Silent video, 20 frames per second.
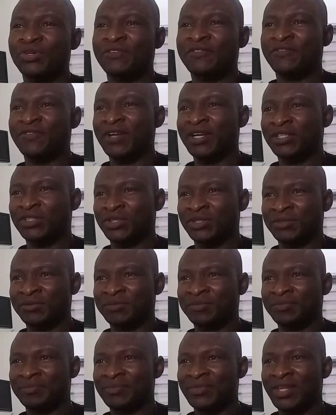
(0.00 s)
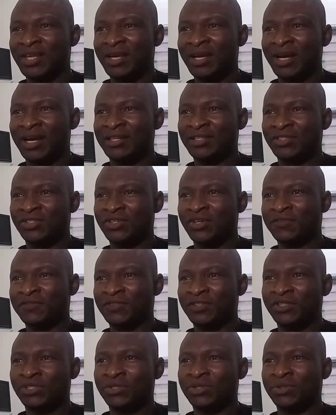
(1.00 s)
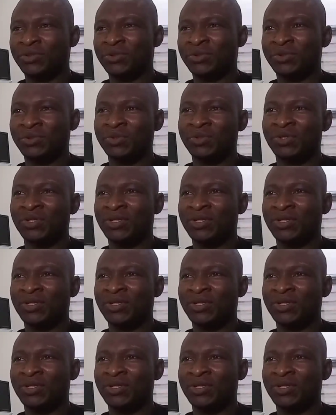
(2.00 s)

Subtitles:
reflection at soft tissue